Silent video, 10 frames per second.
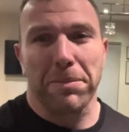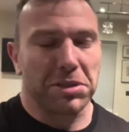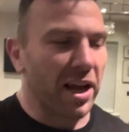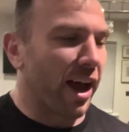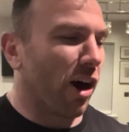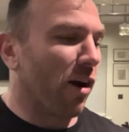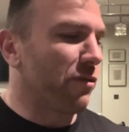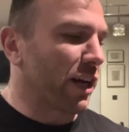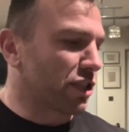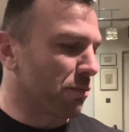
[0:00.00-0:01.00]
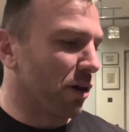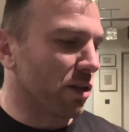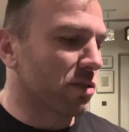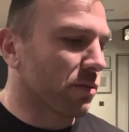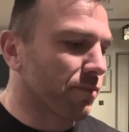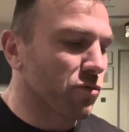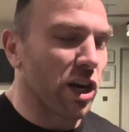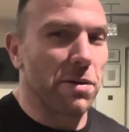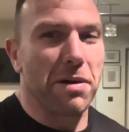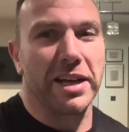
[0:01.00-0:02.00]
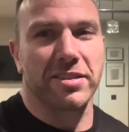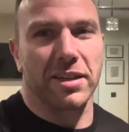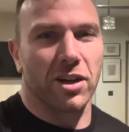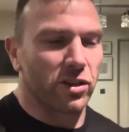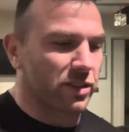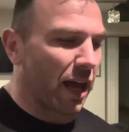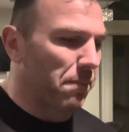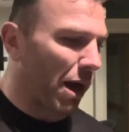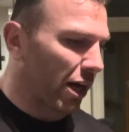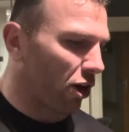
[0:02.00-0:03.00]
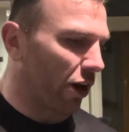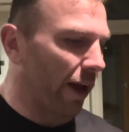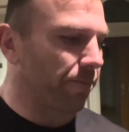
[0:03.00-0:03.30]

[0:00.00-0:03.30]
potato, vegetables, really basic. Got to get back on it.